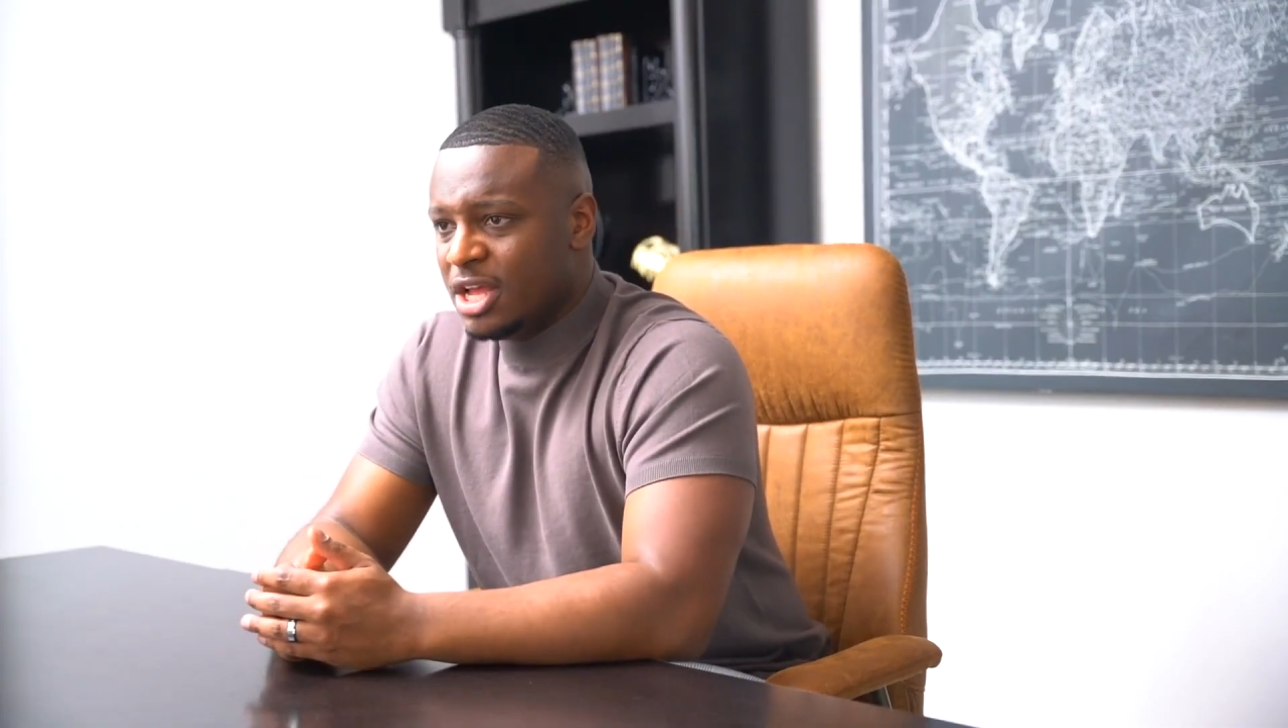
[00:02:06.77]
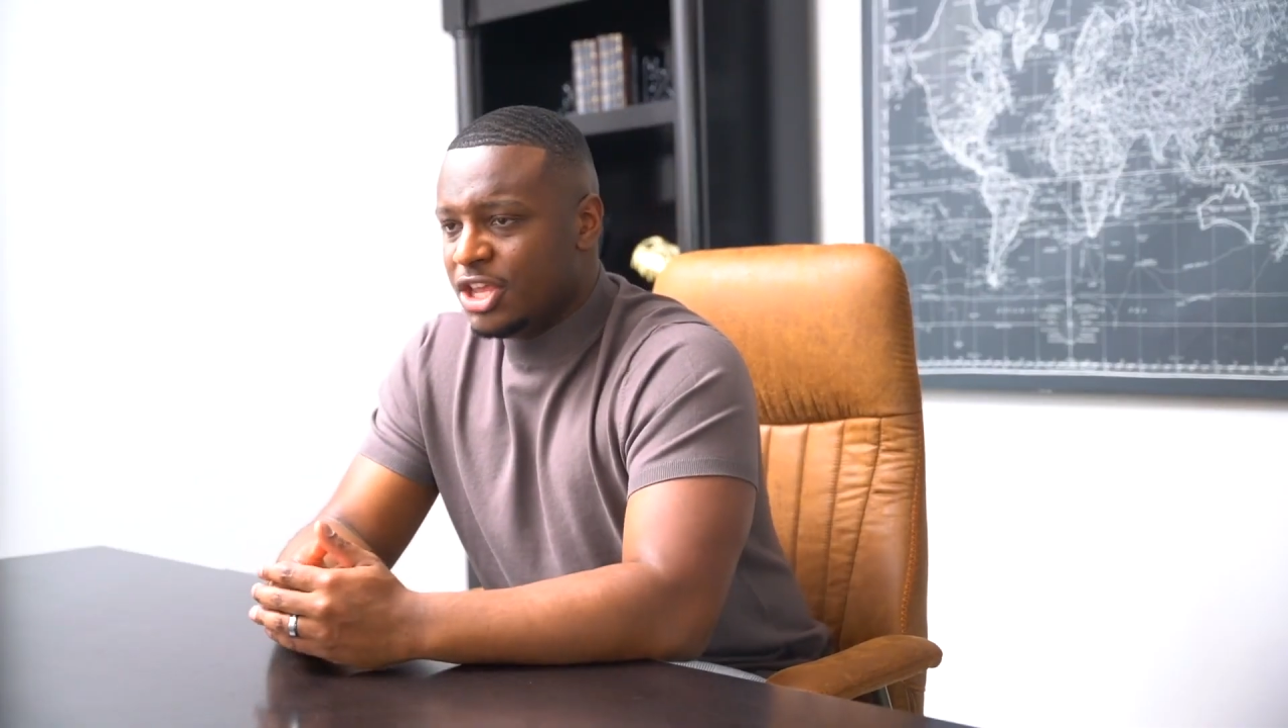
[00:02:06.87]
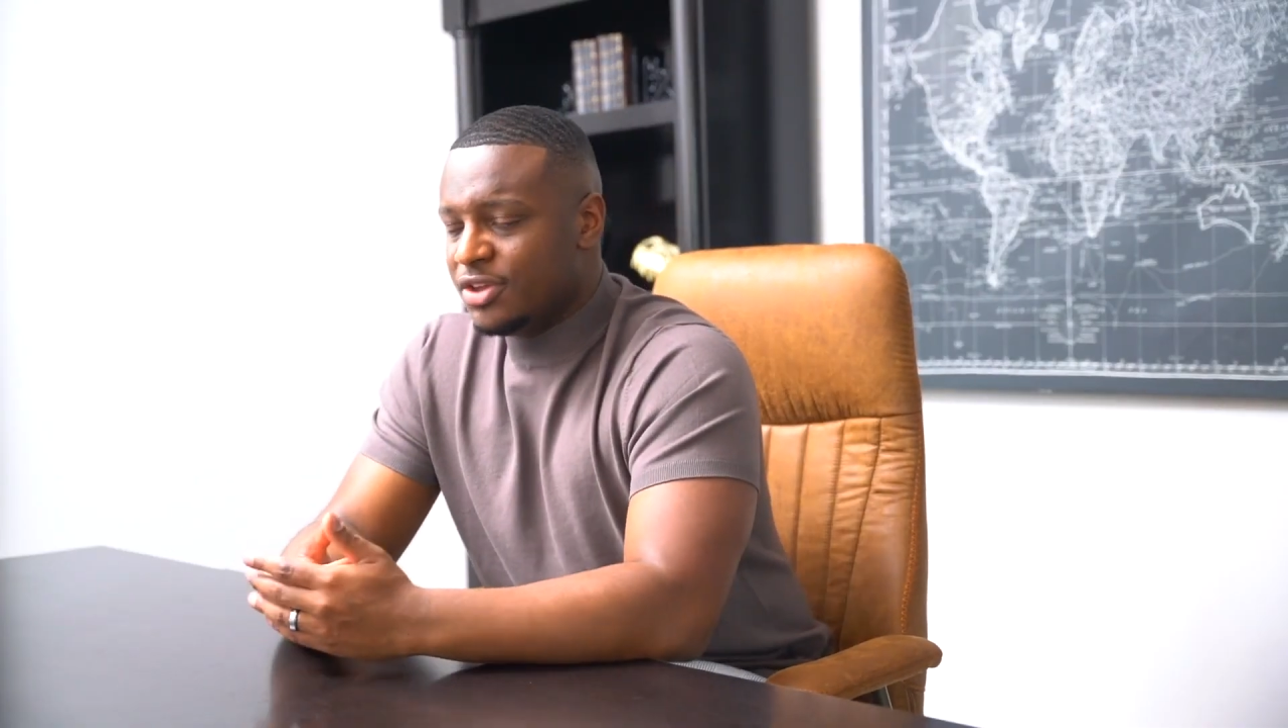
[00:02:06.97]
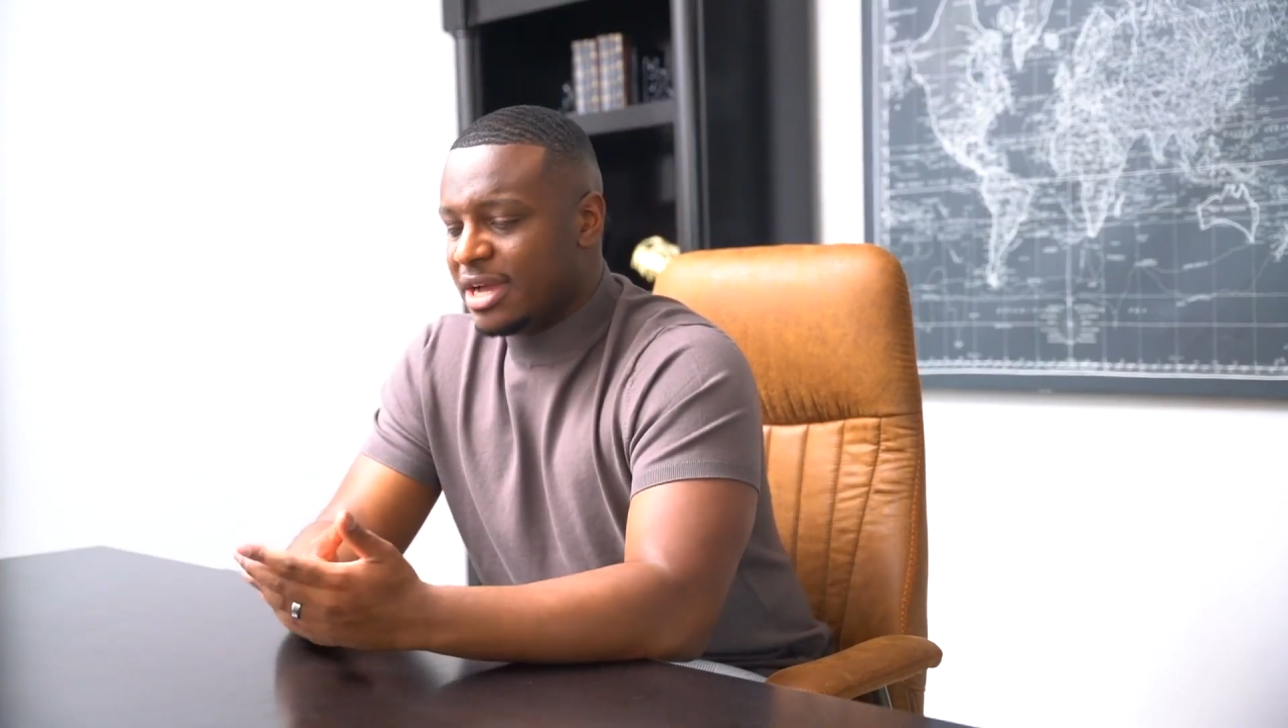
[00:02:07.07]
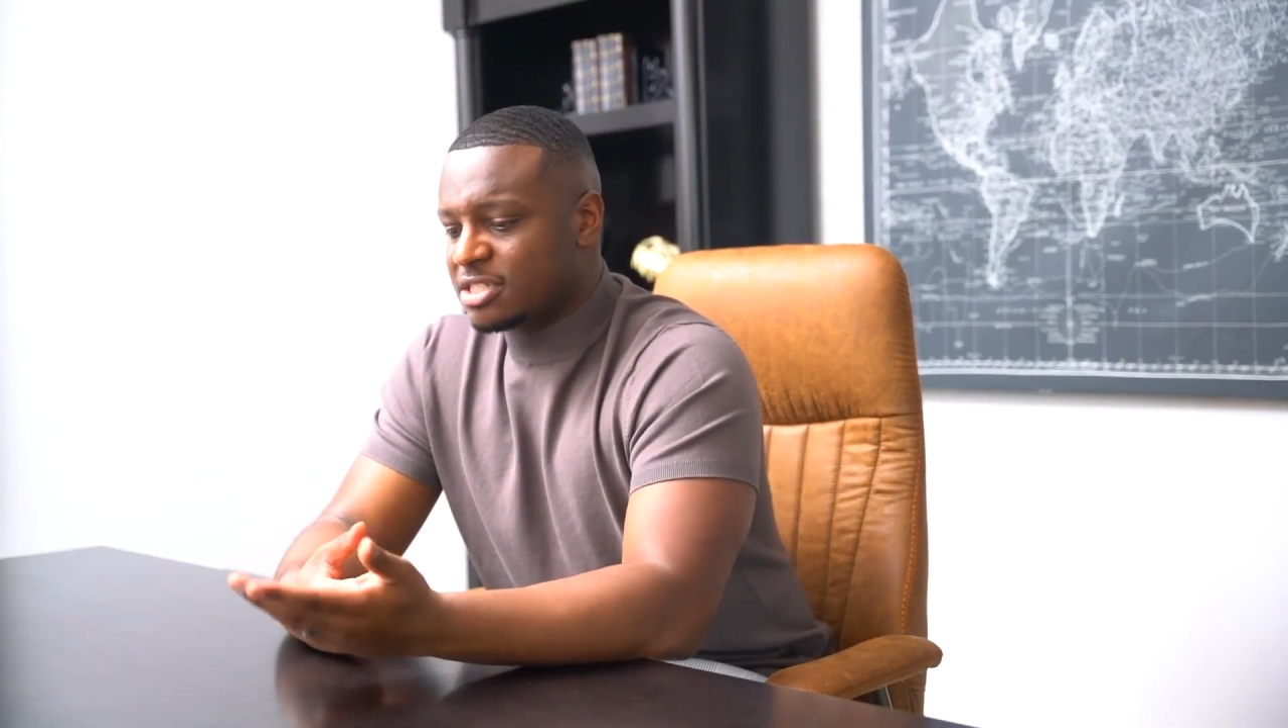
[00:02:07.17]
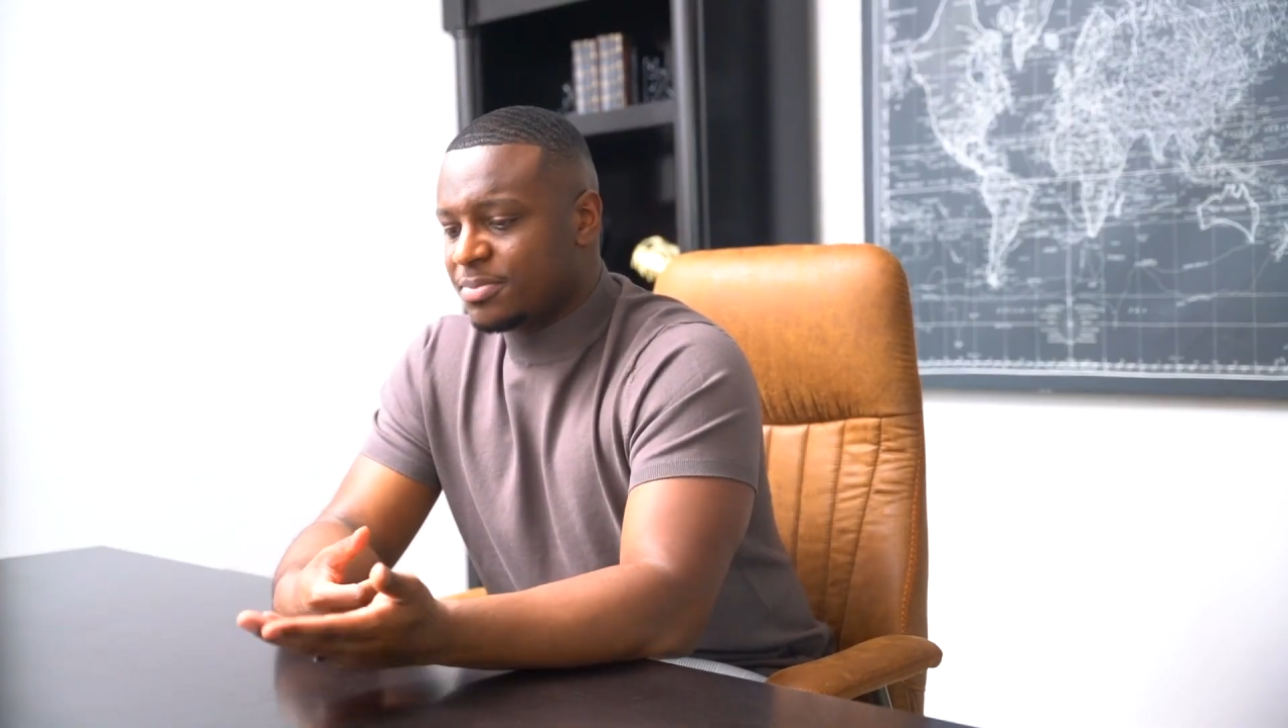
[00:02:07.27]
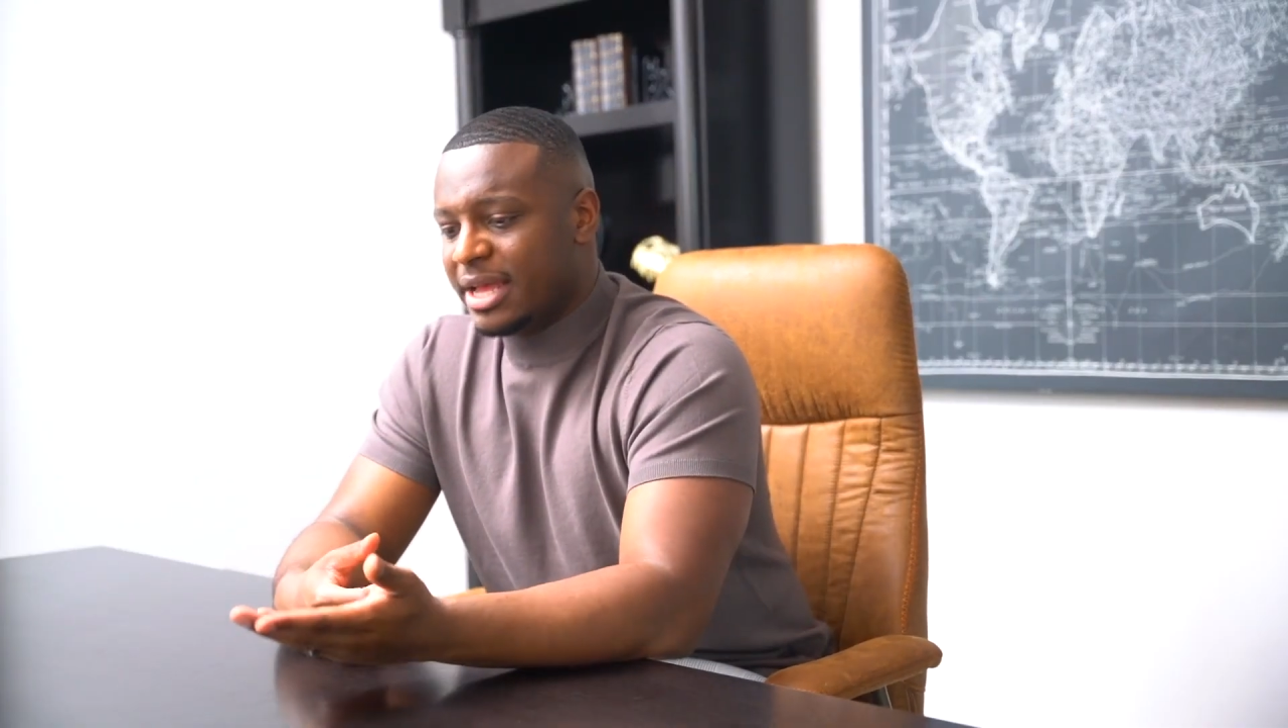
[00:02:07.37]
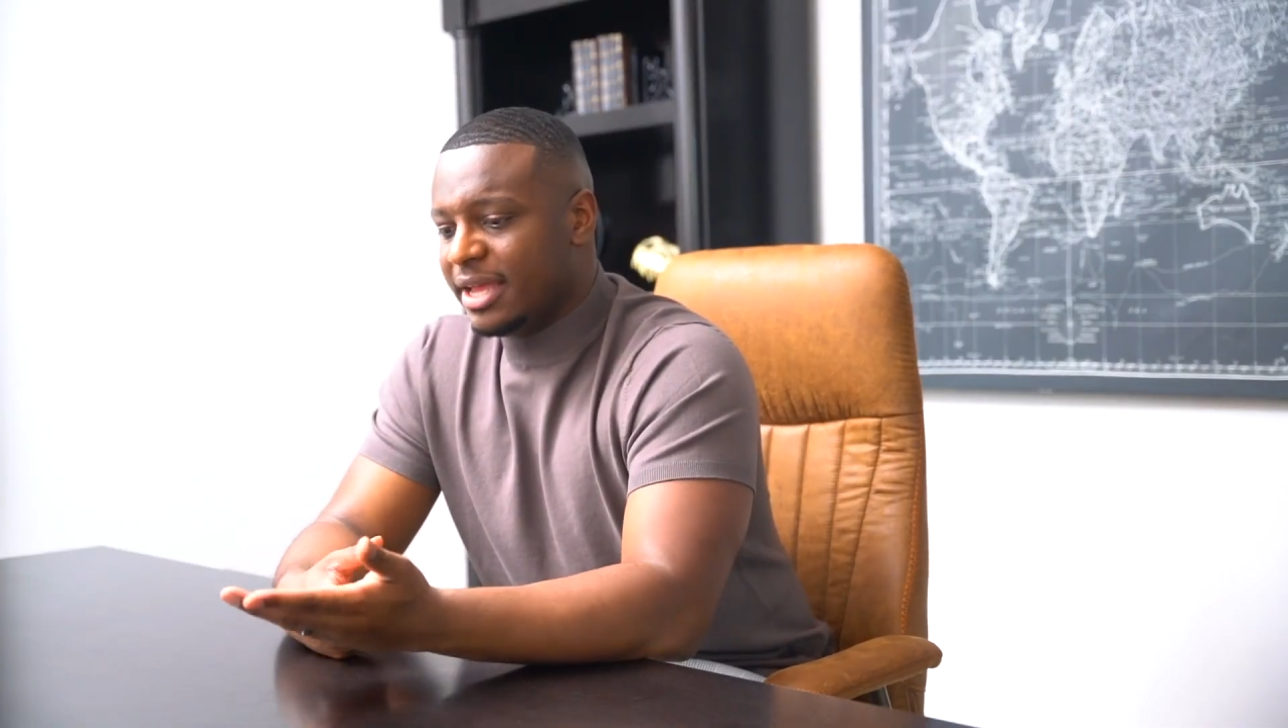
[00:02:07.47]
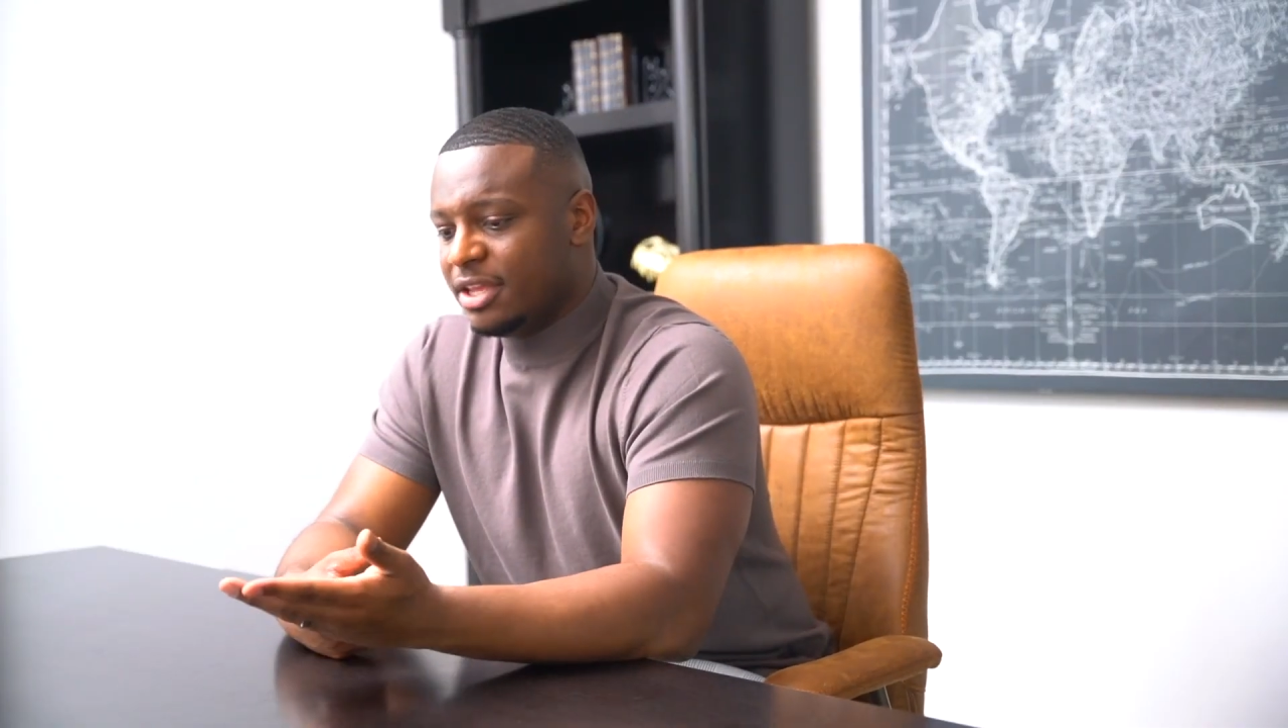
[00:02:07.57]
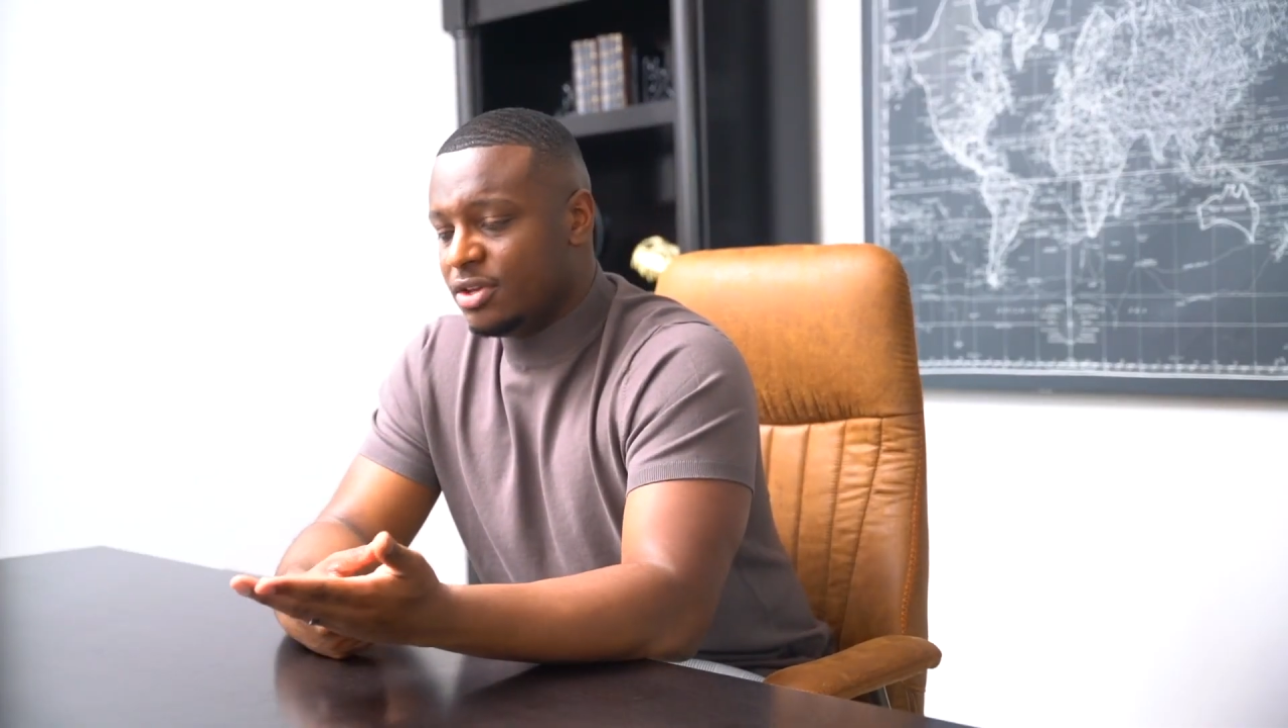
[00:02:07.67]
you
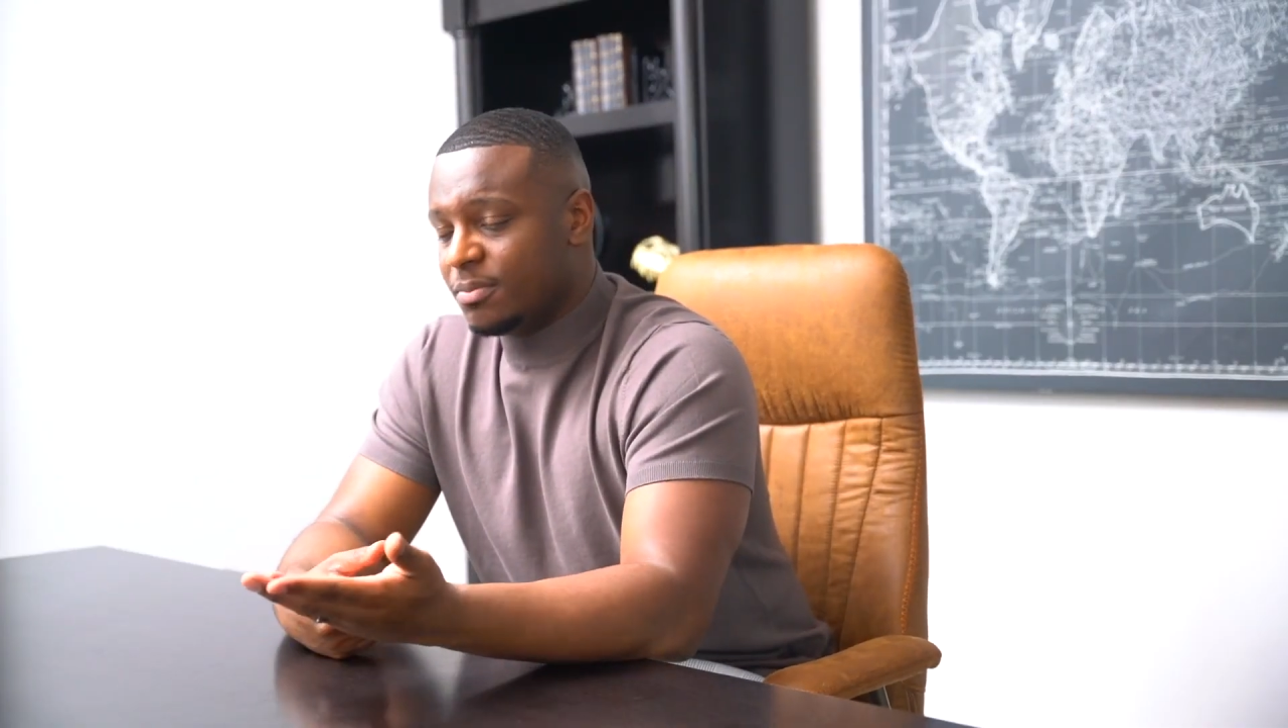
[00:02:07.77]
can